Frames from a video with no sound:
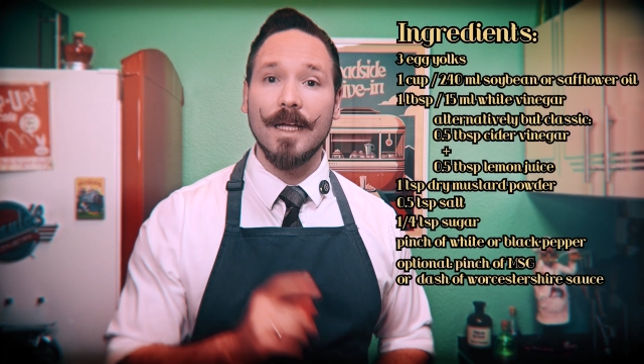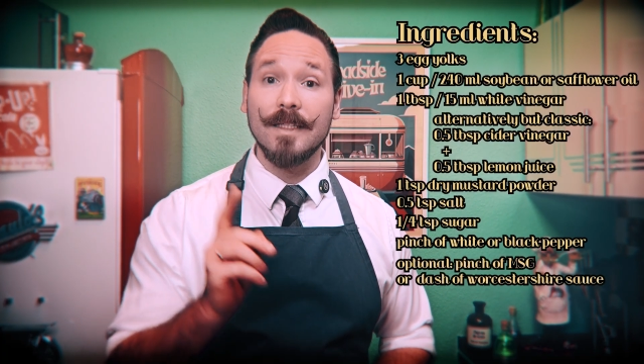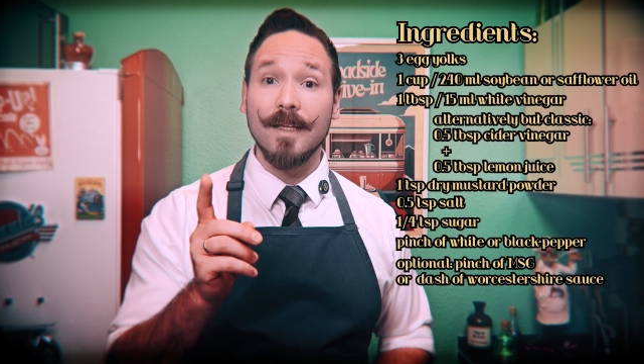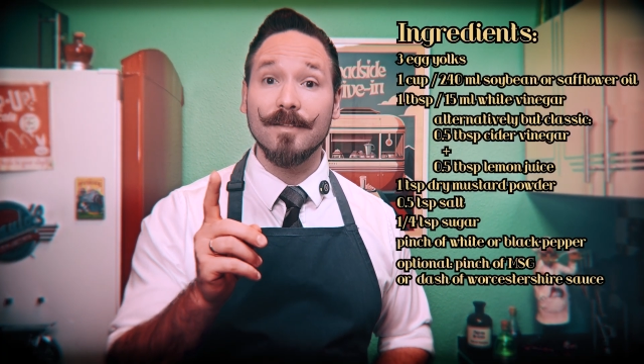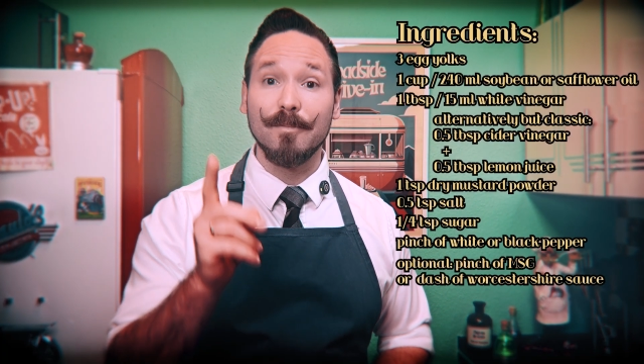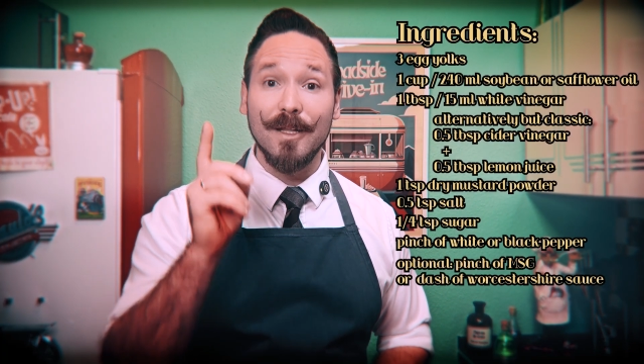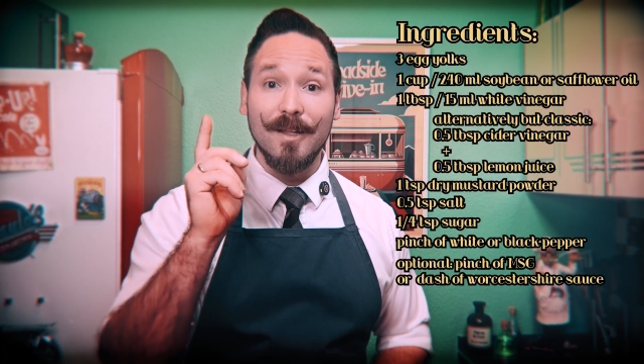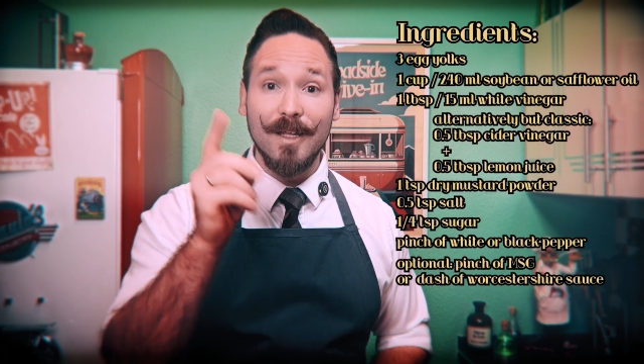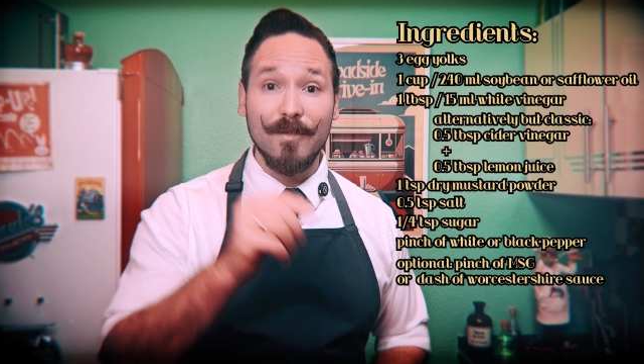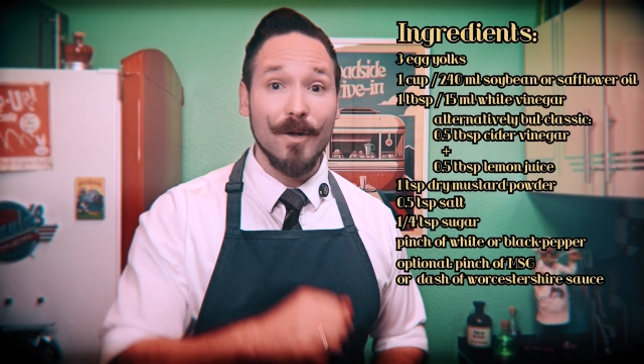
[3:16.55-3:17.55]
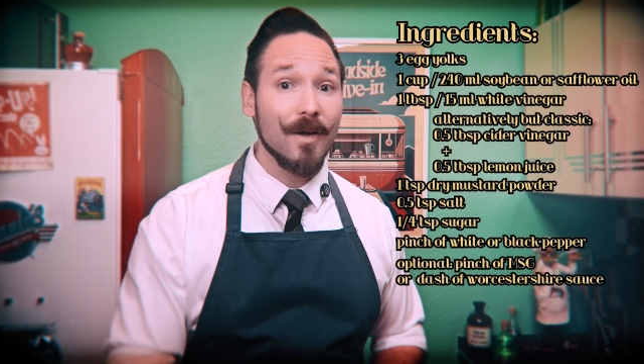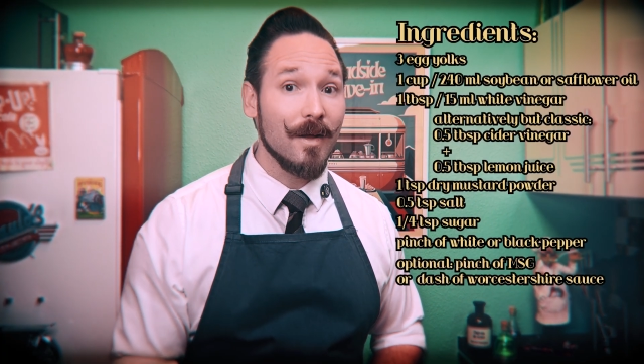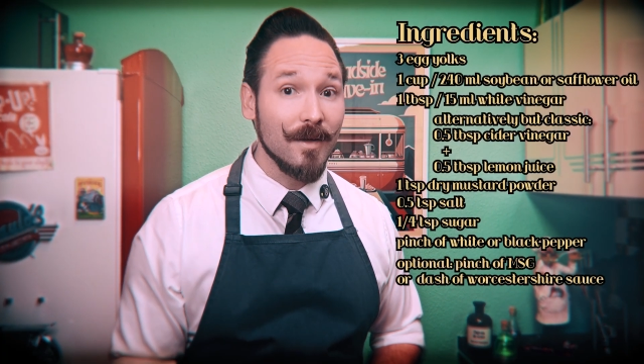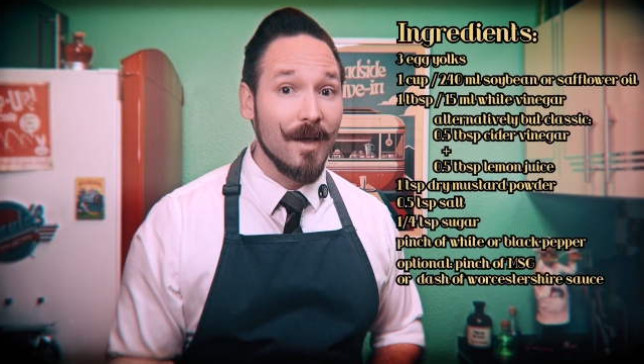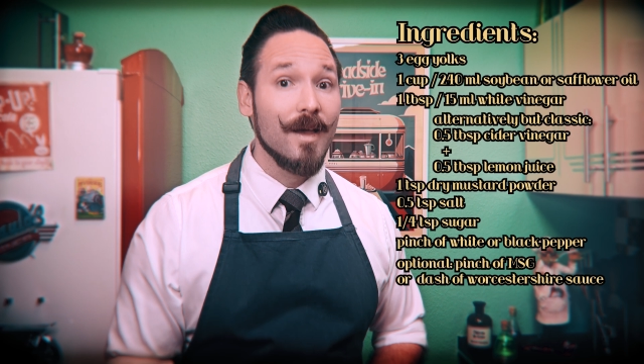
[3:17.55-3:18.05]
And yes, believe it or
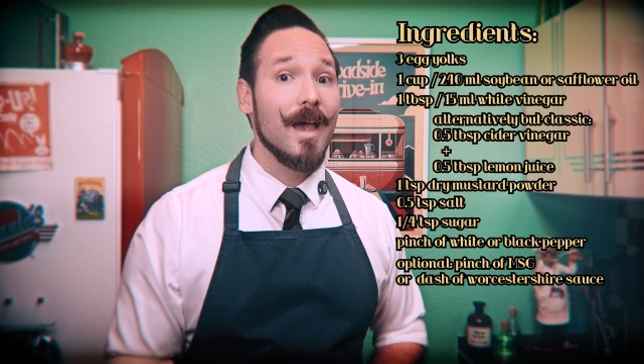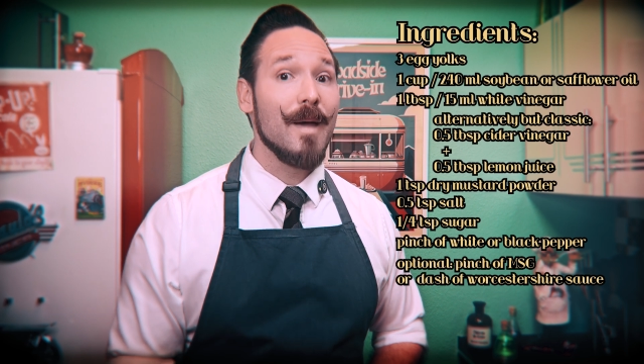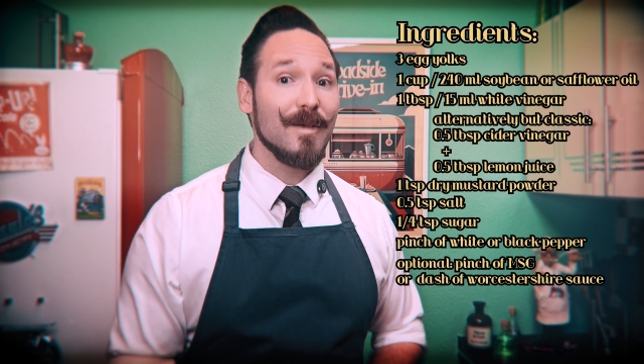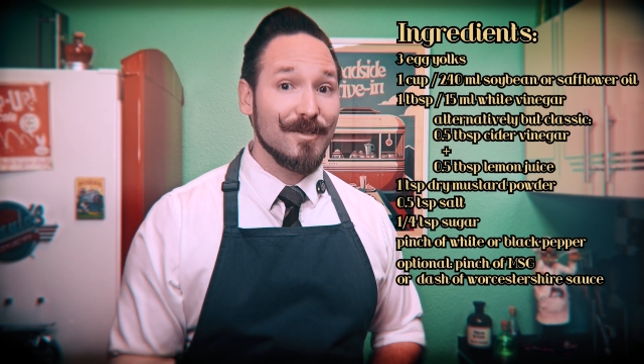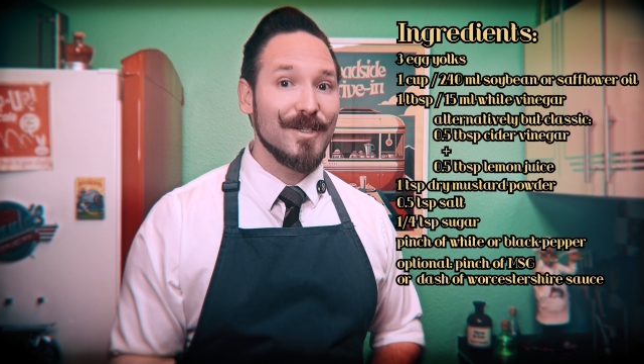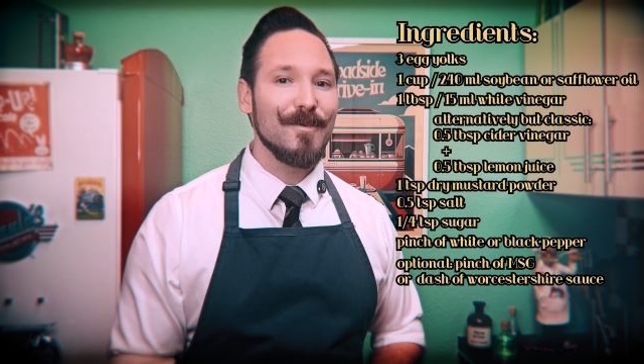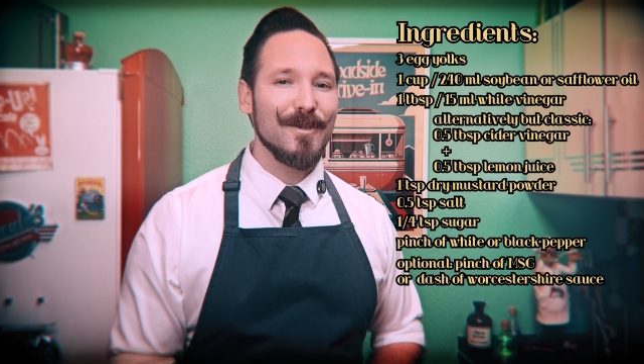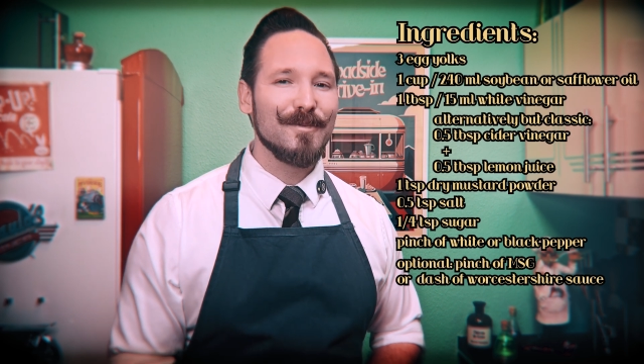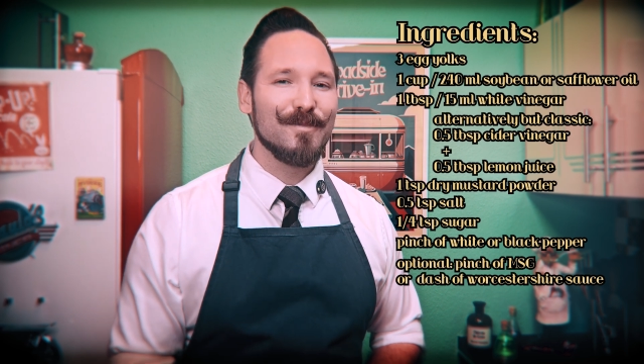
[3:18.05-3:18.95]
not, MSG was